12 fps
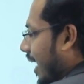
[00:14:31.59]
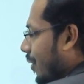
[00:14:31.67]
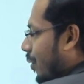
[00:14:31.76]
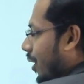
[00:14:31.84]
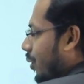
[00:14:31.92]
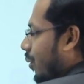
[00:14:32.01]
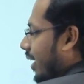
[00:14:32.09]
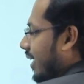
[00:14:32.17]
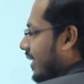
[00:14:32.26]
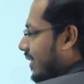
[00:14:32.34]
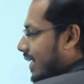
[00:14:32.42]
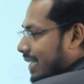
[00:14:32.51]
I want
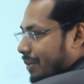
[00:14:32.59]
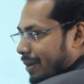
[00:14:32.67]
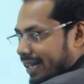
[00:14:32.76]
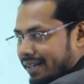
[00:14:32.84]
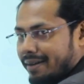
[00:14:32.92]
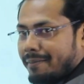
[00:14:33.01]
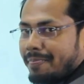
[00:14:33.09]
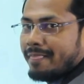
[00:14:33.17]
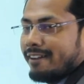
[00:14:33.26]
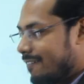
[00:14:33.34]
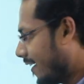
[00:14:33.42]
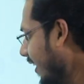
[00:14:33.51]
only the remainder,
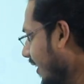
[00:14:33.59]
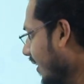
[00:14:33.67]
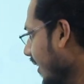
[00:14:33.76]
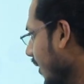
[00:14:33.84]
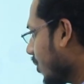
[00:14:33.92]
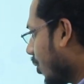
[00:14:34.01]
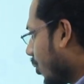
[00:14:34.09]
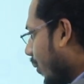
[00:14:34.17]
right? So